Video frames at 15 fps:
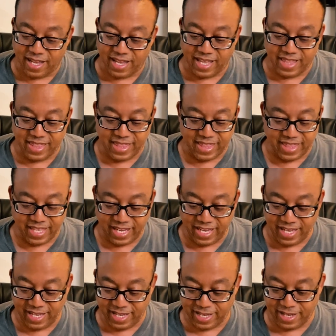And
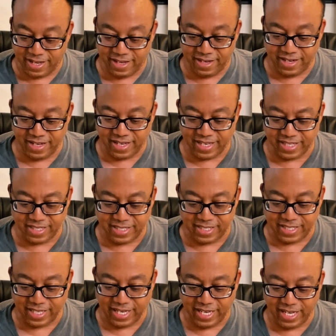then, let's
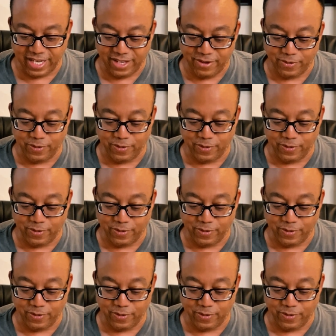see,